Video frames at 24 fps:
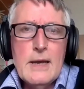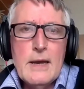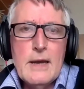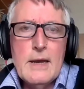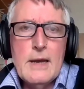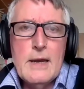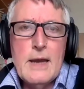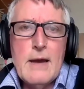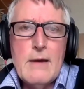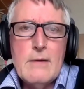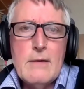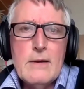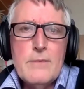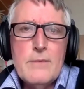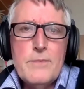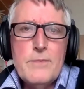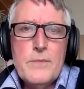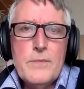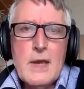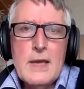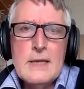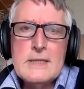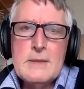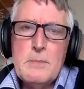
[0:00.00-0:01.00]
Now,
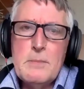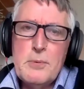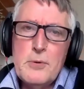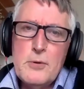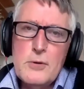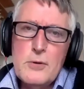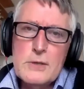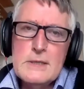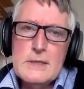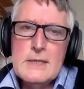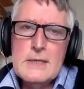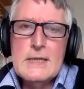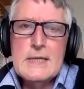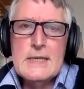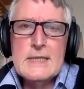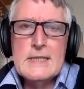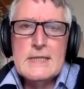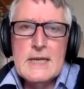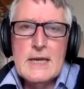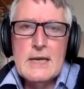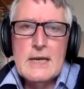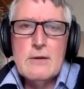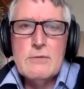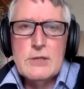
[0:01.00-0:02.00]
it's important to
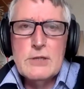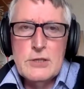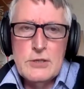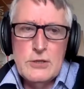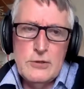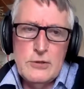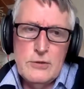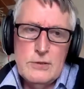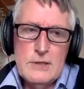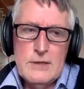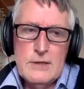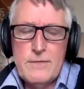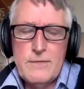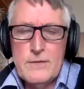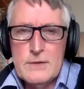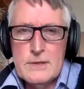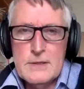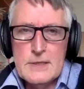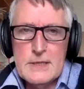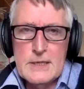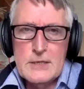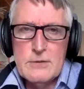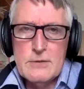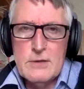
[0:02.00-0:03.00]
distinguish two different
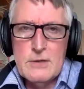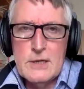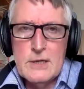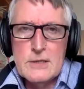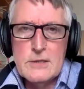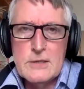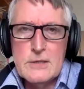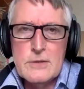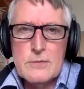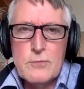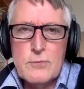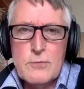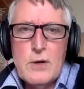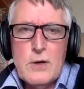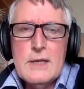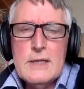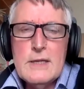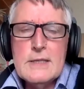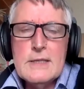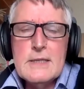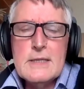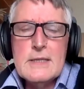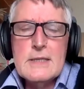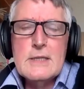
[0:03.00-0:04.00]
situations. One
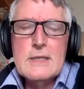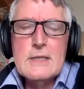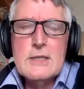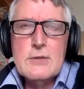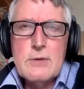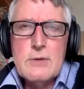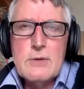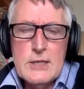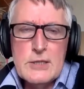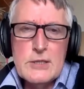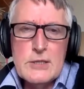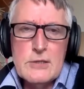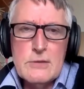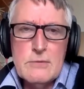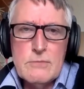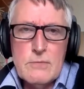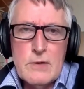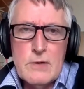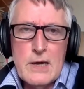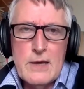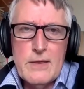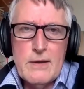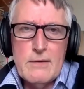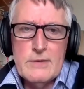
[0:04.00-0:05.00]
is the situation
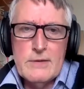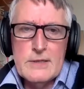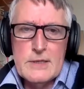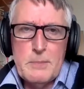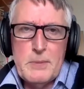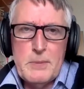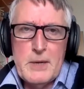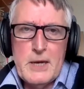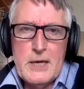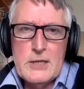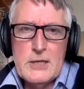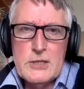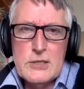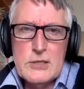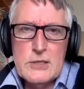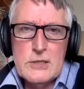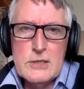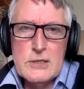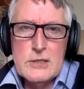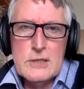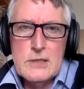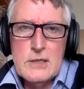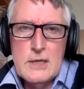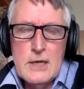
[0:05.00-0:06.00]
where there is a
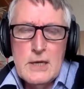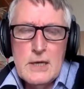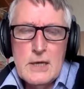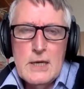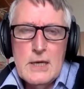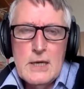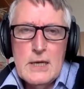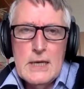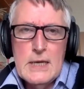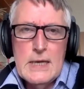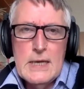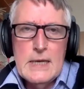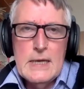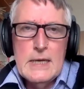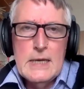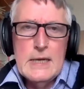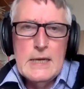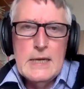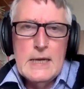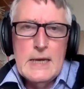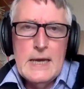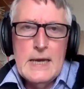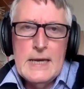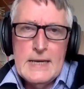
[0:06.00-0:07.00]
patient
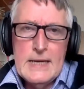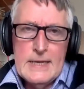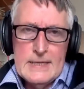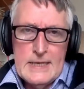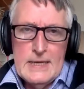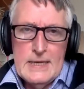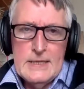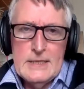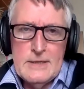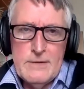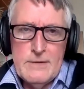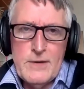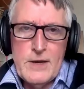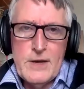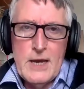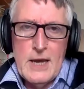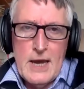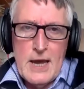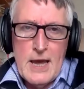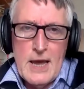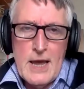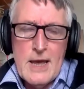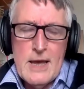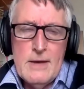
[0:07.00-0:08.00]
in intensive
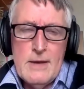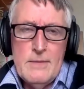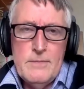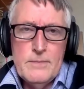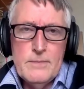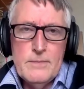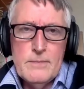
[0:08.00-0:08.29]
care